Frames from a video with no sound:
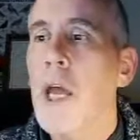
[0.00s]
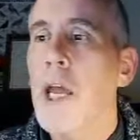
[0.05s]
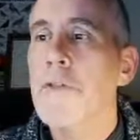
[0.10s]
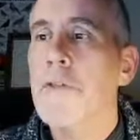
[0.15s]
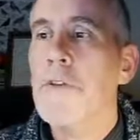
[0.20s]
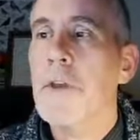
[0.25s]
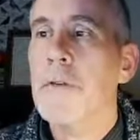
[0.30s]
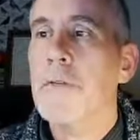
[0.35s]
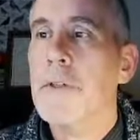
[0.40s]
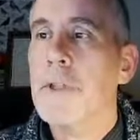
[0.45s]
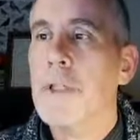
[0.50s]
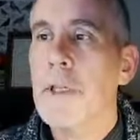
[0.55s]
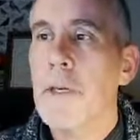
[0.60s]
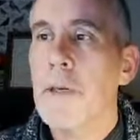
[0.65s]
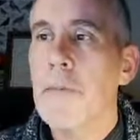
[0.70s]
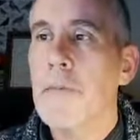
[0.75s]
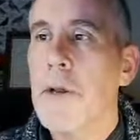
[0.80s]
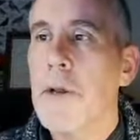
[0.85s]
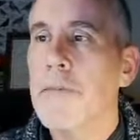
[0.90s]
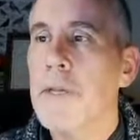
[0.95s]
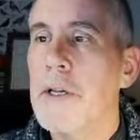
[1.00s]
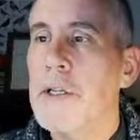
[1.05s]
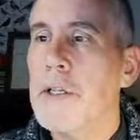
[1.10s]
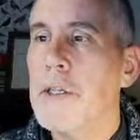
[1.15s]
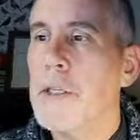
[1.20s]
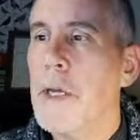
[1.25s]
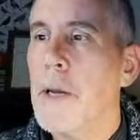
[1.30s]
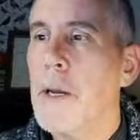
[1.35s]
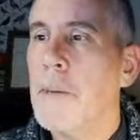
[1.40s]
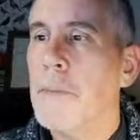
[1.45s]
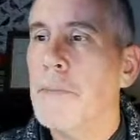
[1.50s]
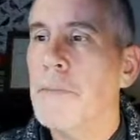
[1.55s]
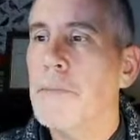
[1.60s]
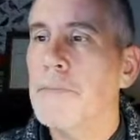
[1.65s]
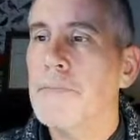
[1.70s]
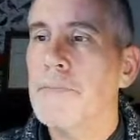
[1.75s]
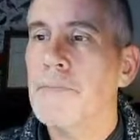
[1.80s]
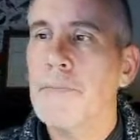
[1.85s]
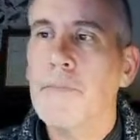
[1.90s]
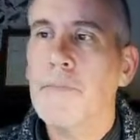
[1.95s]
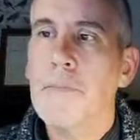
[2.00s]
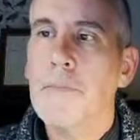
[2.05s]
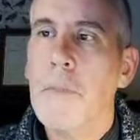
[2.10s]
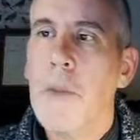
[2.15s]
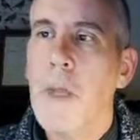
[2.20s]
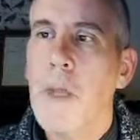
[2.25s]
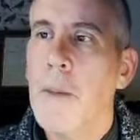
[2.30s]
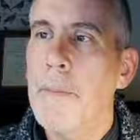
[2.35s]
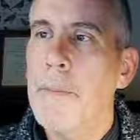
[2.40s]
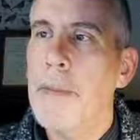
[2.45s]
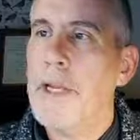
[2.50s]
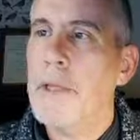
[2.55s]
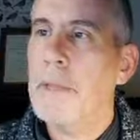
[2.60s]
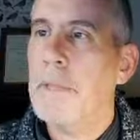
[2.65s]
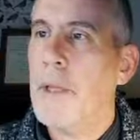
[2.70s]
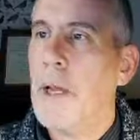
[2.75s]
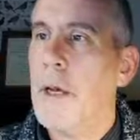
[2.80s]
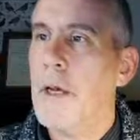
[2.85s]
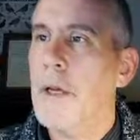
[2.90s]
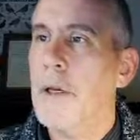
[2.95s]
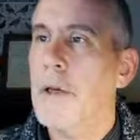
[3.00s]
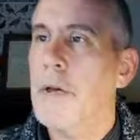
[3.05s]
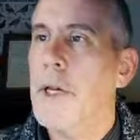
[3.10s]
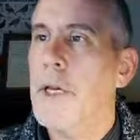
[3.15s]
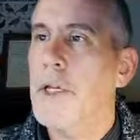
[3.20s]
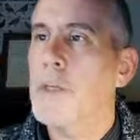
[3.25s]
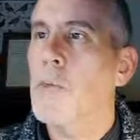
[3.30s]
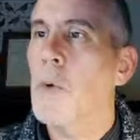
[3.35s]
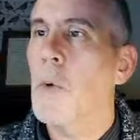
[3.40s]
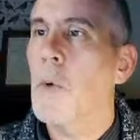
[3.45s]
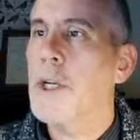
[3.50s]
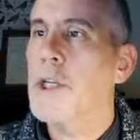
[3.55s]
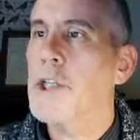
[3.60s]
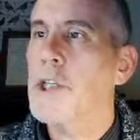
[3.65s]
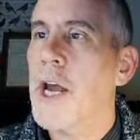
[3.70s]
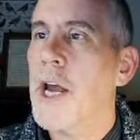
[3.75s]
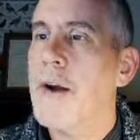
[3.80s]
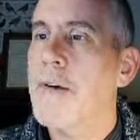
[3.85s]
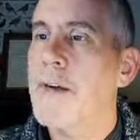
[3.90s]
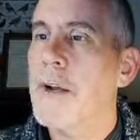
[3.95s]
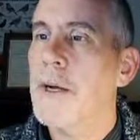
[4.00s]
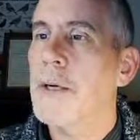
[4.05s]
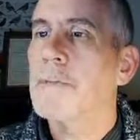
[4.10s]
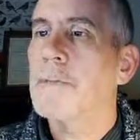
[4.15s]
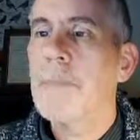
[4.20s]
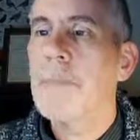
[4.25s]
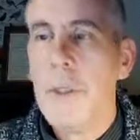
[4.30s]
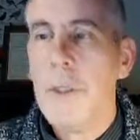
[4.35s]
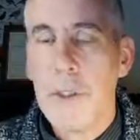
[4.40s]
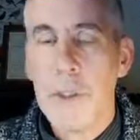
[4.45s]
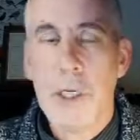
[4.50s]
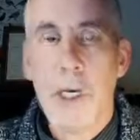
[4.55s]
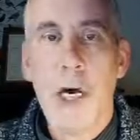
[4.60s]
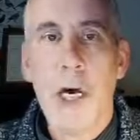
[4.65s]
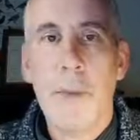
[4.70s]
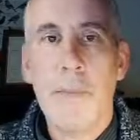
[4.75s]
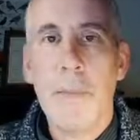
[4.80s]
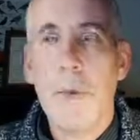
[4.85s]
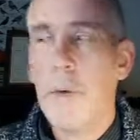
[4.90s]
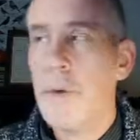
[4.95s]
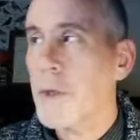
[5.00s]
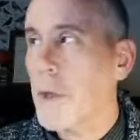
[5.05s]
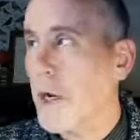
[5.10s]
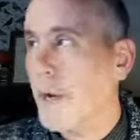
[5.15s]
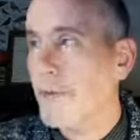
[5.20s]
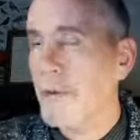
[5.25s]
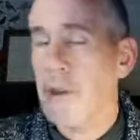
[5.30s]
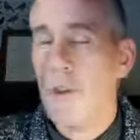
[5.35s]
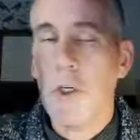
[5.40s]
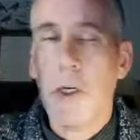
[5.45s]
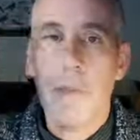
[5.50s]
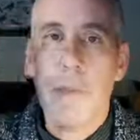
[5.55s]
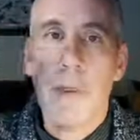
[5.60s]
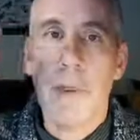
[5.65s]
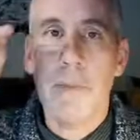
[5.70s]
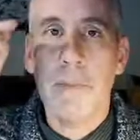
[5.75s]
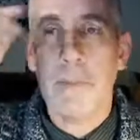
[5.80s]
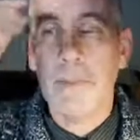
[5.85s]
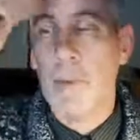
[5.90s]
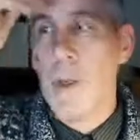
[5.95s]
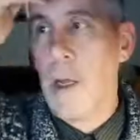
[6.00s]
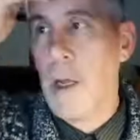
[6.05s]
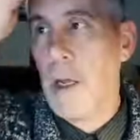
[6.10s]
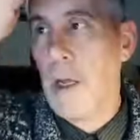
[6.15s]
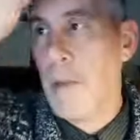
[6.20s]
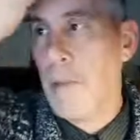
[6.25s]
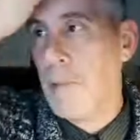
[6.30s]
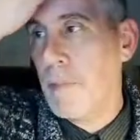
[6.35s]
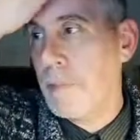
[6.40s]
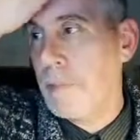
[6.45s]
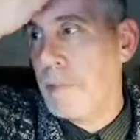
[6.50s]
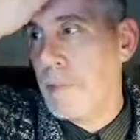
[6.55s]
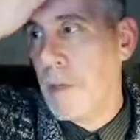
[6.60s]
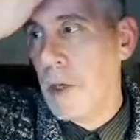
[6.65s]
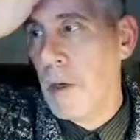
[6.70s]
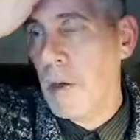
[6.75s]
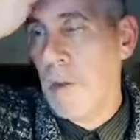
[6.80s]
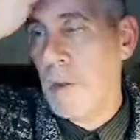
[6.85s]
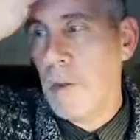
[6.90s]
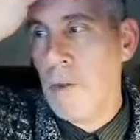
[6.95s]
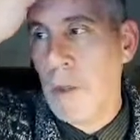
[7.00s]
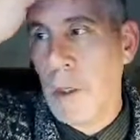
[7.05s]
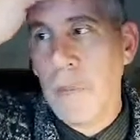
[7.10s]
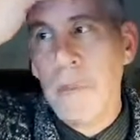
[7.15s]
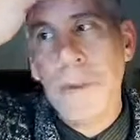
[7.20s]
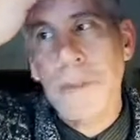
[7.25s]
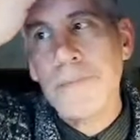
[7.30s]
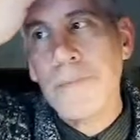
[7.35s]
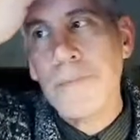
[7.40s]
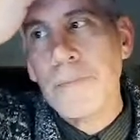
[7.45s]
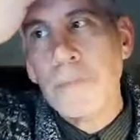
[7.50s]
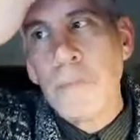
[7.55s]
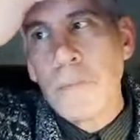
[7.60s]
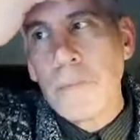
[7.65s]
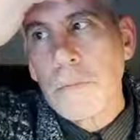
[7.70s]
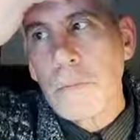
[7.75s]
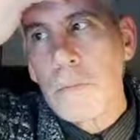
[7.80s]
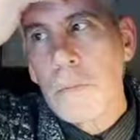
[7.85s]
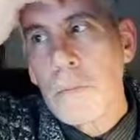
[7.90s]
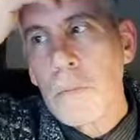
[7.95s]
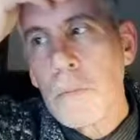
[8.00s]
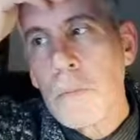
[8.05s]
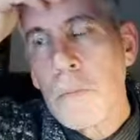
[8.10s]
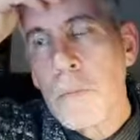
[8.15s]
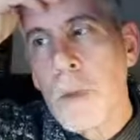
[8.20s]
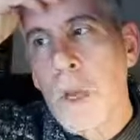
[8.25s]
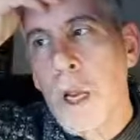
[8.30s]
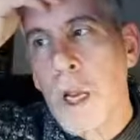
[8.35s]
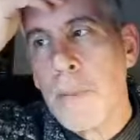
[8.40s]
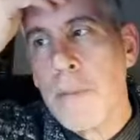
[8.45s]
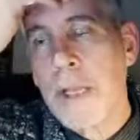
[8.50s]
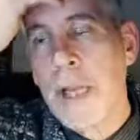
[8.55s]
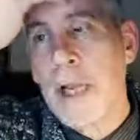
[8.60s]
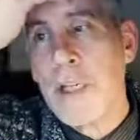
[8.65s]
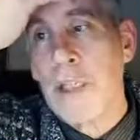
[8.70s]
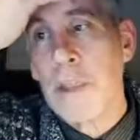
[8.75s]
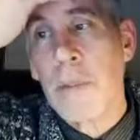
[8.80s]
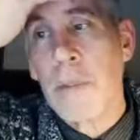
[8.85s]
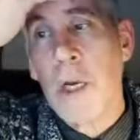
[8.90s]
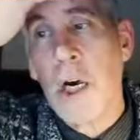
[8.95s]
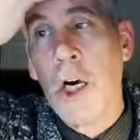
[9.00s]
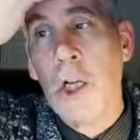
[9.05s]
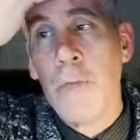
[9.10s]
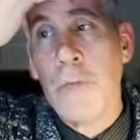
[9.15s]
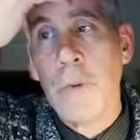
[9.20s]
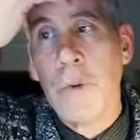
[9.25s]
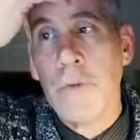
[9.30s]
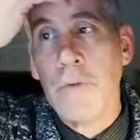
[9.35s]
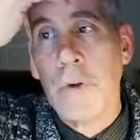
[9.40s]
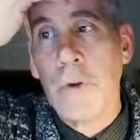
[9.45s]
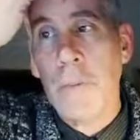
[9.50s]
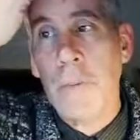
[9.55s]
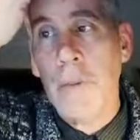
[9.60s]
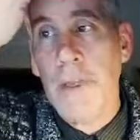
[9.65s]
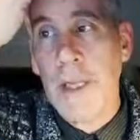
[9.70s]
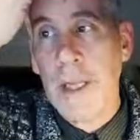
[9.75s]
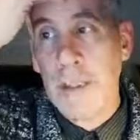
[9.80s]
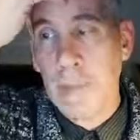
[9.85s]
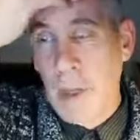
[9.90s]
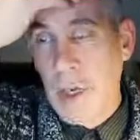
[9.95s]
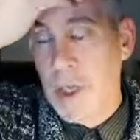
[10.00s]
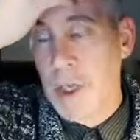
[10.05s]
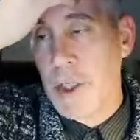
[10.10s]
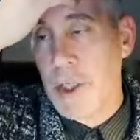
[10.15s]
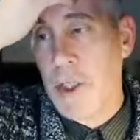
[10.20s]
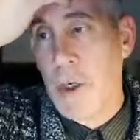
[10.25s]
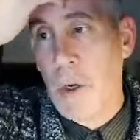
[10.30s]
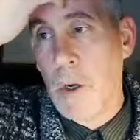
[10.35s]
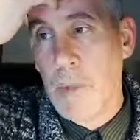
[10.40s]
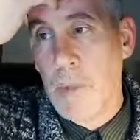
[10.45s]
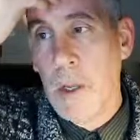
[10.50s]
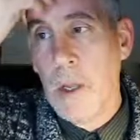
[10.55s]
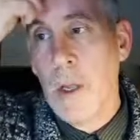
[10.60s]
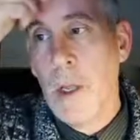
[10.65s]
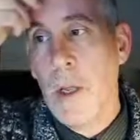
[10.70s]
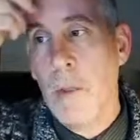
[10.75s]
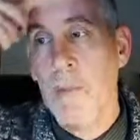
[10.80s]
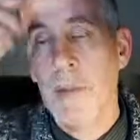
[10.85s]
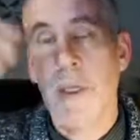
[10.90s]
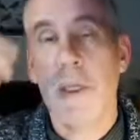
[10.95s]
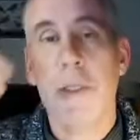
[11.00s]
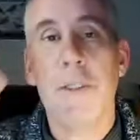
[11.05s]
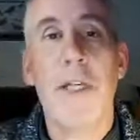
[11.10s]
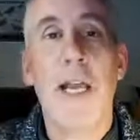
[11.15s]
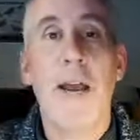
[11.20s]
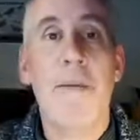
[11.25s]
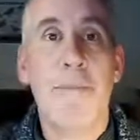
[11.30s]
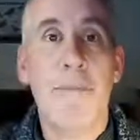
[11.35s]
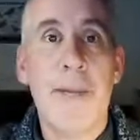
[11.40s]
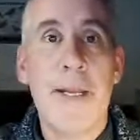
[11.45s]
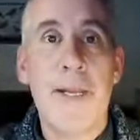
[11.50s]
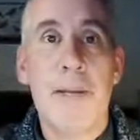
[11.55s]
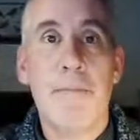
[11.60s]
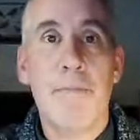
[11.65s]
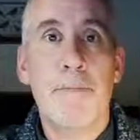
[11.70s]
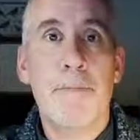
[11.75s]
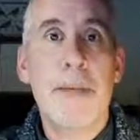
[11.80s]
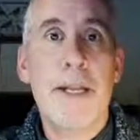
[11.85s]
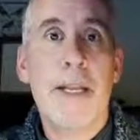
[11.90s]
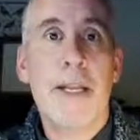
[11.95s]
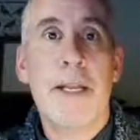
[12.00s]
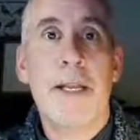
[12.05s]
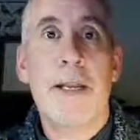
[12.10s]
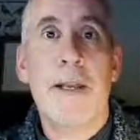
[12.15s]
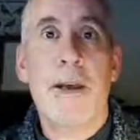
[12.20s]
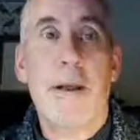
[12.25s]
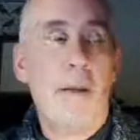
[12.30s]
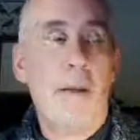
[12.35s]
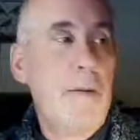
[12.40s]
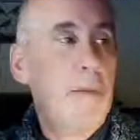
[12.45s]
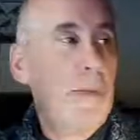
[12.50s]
if you uh, if it's um, a medium you know, like a, a, smallish area use cardboard I have a job on um, local job and I'll be getting some cardboard from the bike shop because they have big, big uh,